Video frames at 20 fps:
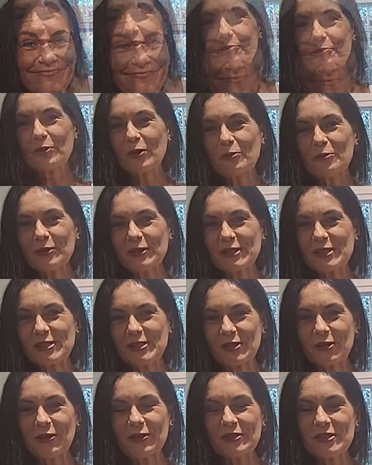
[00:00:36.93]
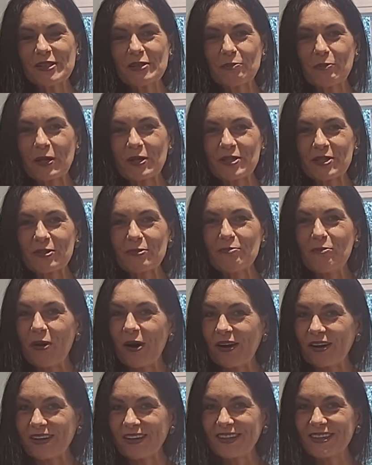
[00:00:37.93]
You probably saw in special
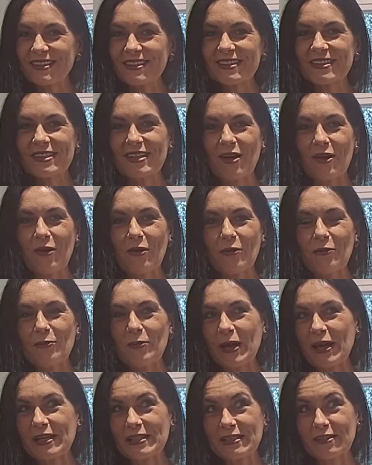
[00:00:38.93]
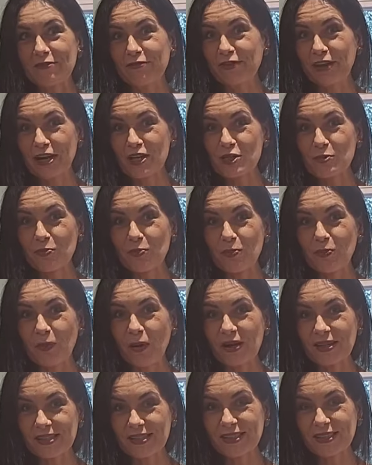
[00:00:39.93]
markets where the fresh
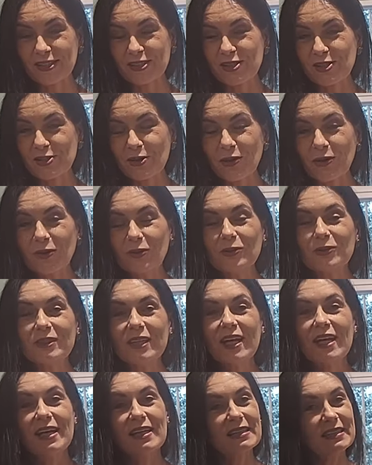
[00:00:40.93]
pasta sold.